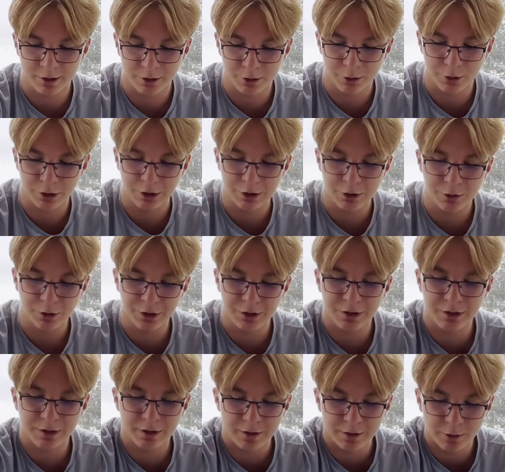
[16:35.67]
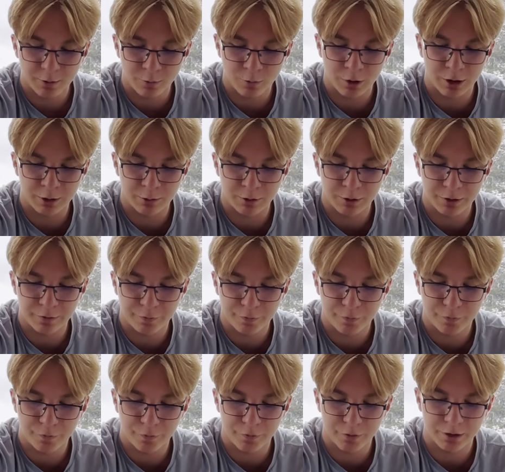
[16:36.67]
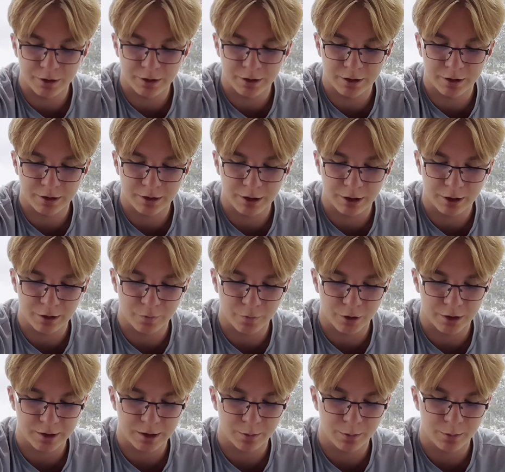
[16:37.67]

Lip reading: You retreat one with Gardevoir's